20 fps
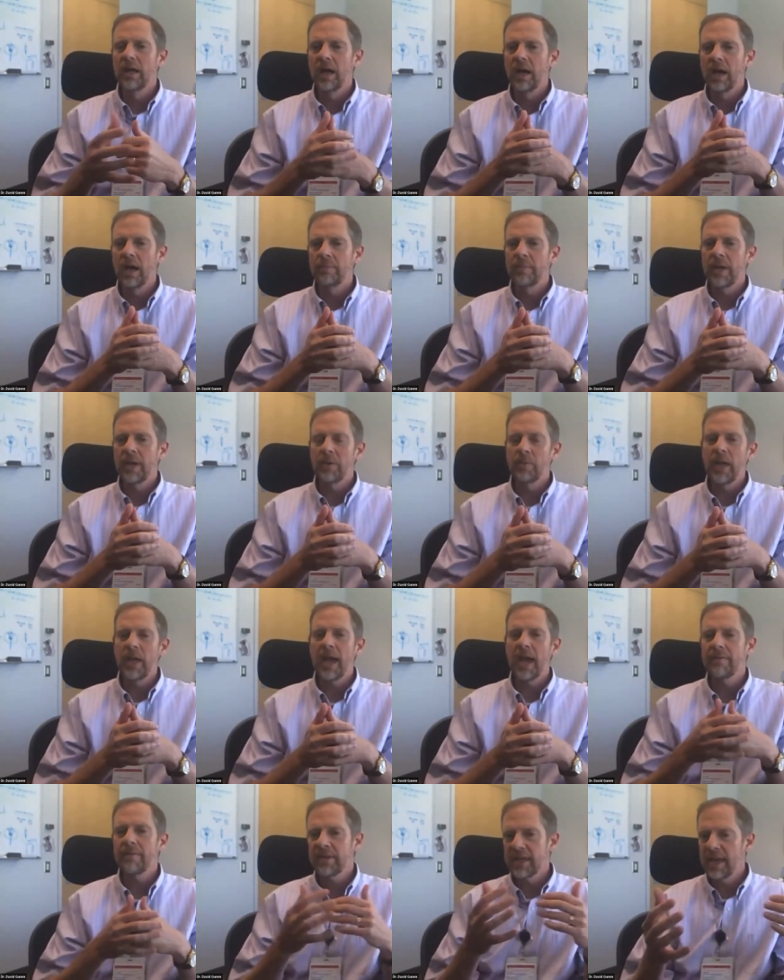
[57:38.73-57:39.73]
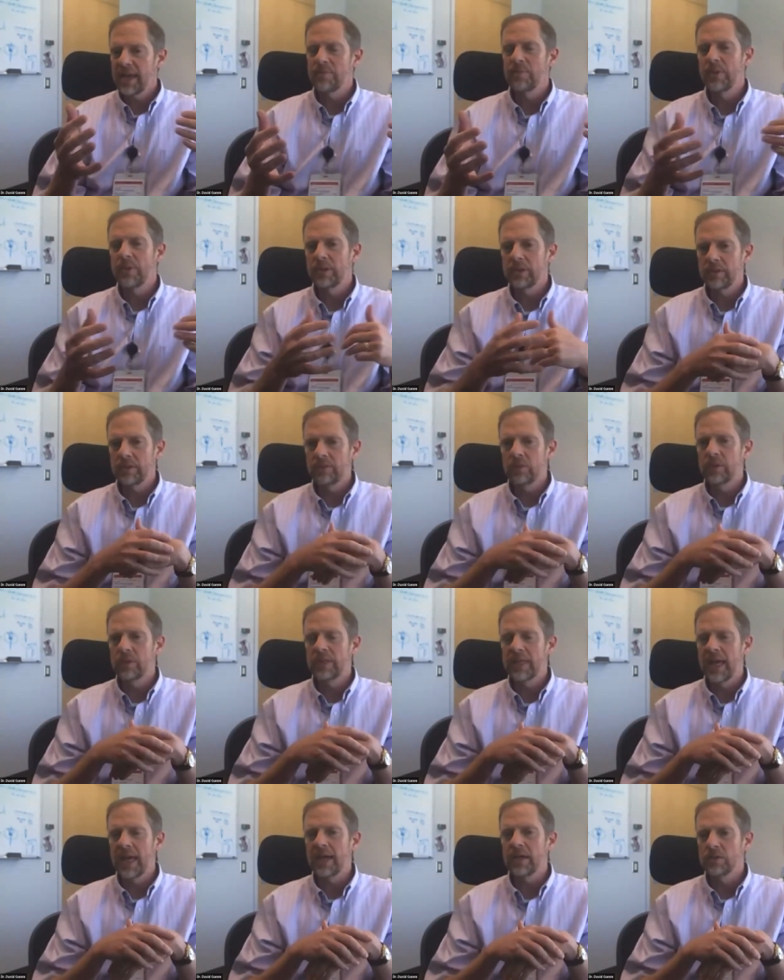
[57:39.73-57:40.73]
Um, and we have the capability of
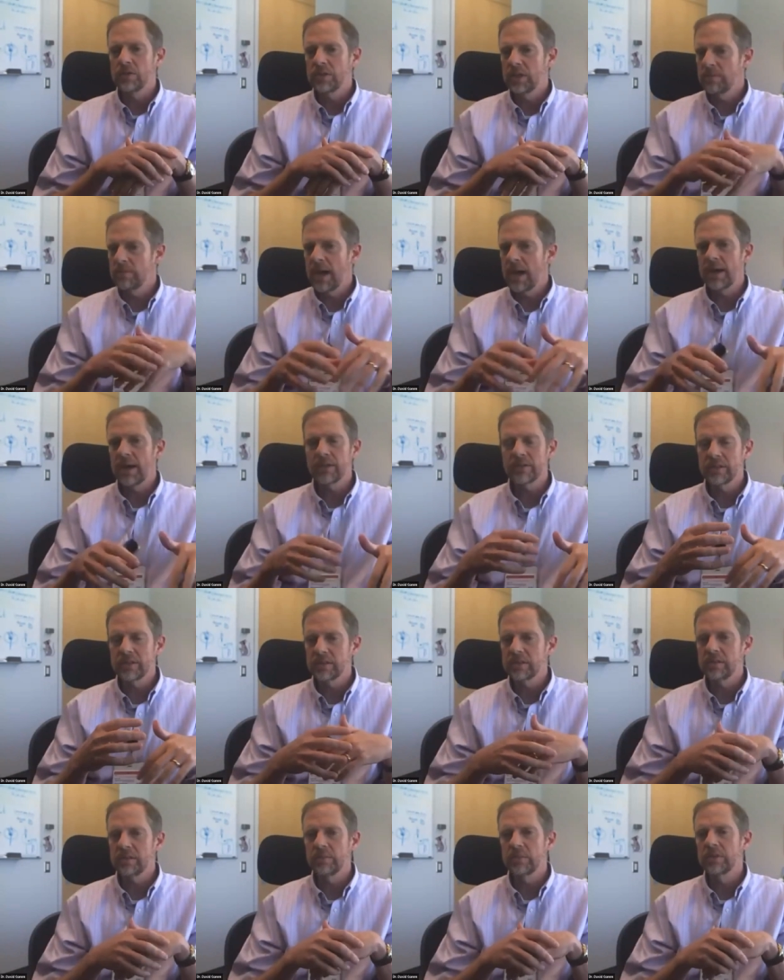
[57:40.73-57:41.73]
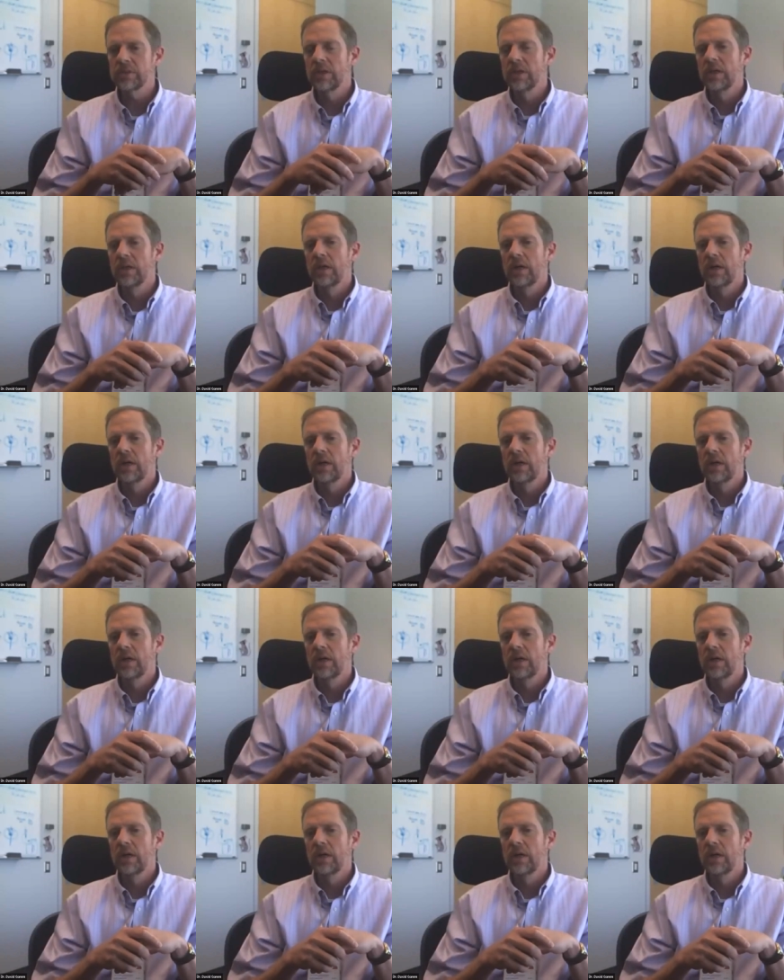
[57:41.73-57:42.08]
doing that using model systems